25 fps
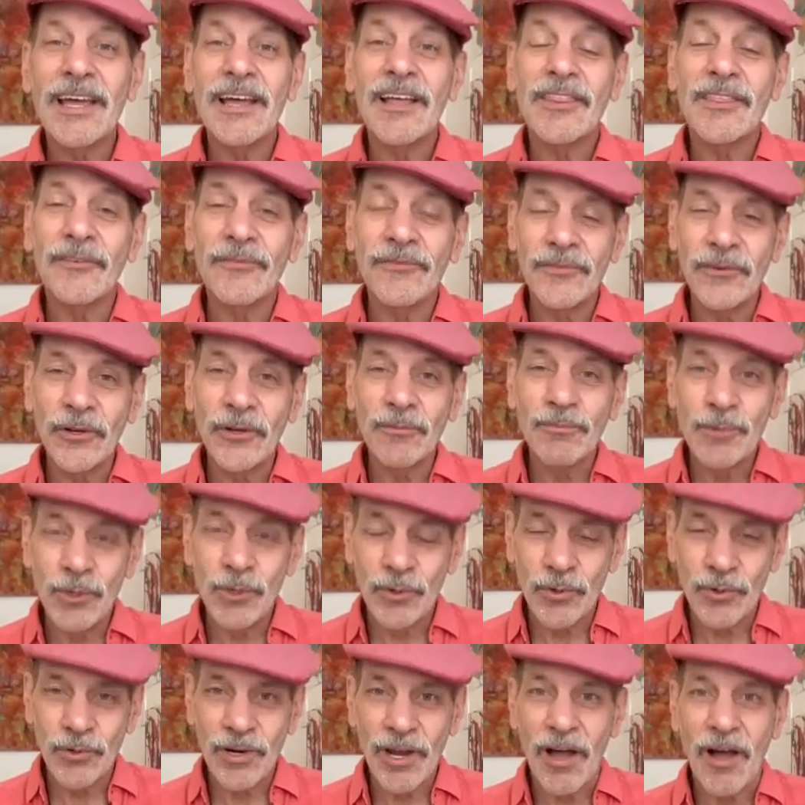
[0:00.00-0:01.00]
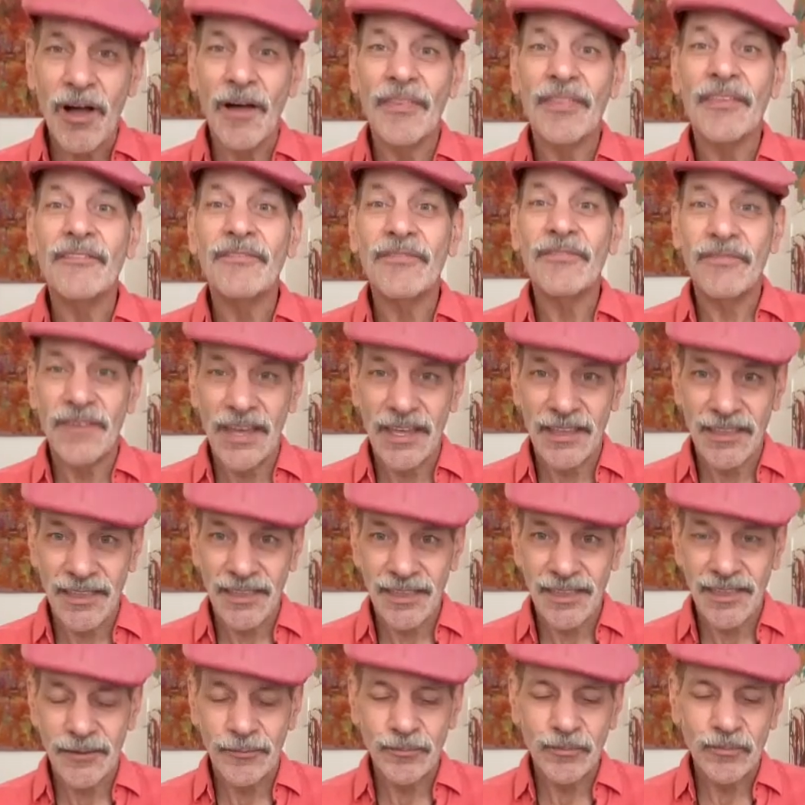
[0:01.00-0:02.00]
the full moon on the
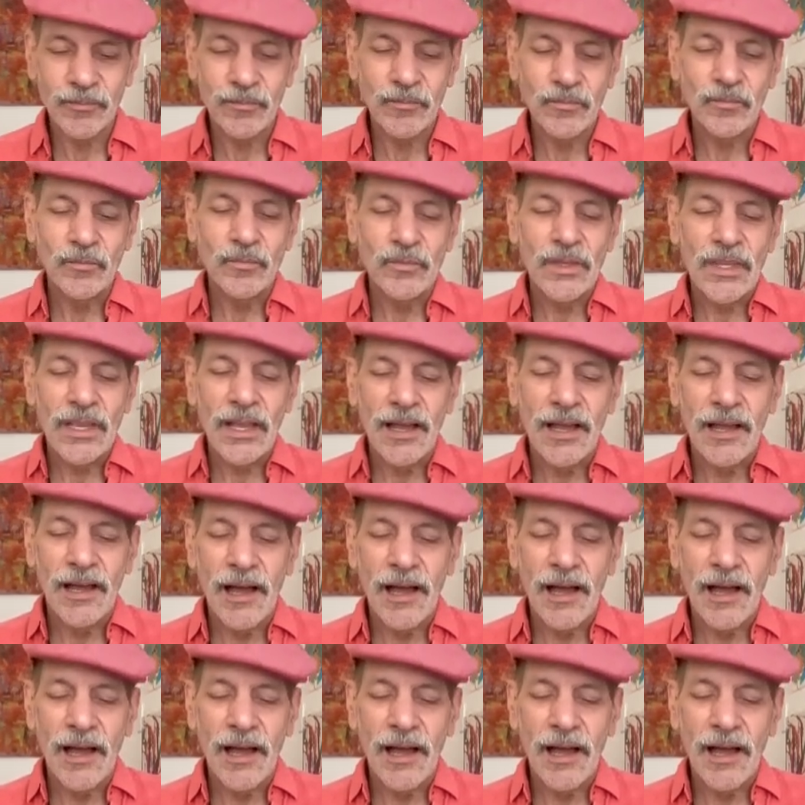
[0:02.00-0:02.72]
fifth. Uh-huh.